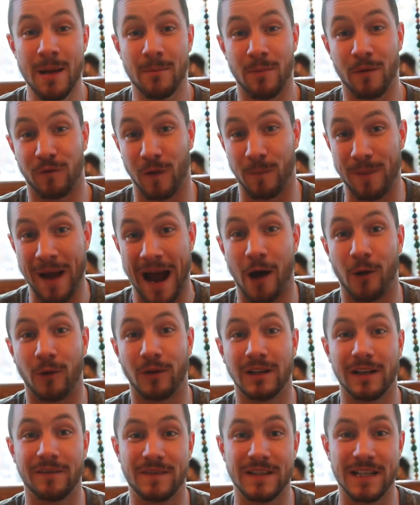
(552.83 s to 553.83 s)
but for
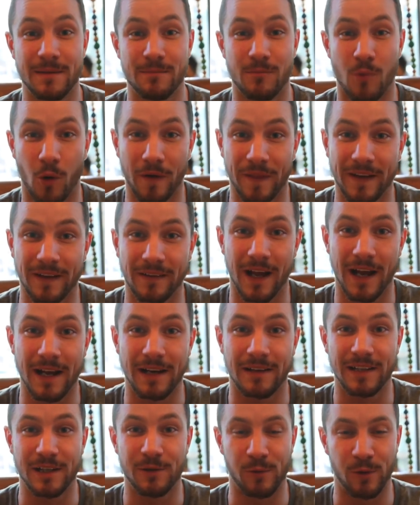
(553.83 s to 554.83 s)
powerlifting, more than
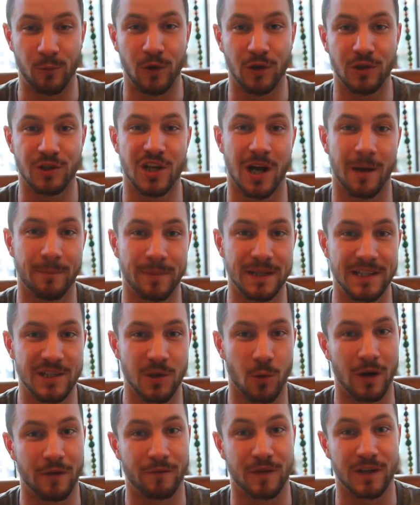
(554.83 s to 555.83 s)
likely we will jump
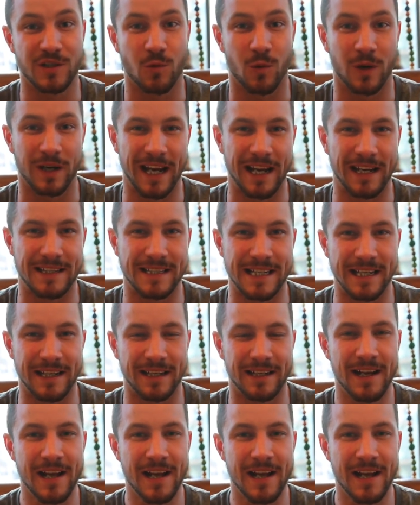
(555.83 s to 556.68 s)
into one for 2018.